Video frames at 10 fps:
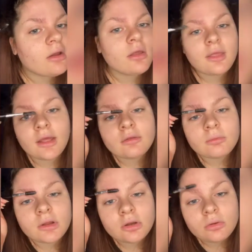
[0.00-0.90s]
That's what
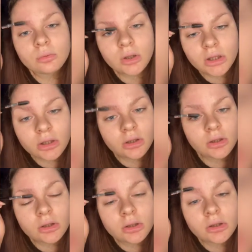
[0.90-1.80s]
you do.
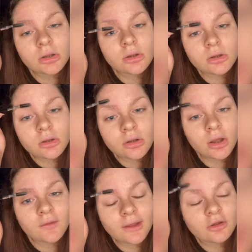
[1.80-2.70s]
And
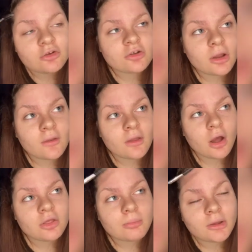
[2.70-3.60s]
that usually, the Got
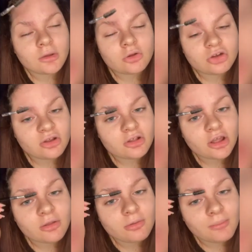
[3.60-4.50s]
To Be usually
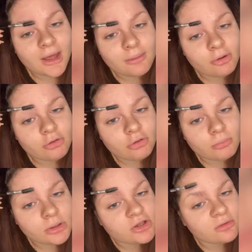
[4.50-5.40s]
sticks my eyebrows up,
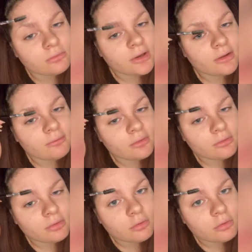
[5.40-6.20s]
which is great. Which gives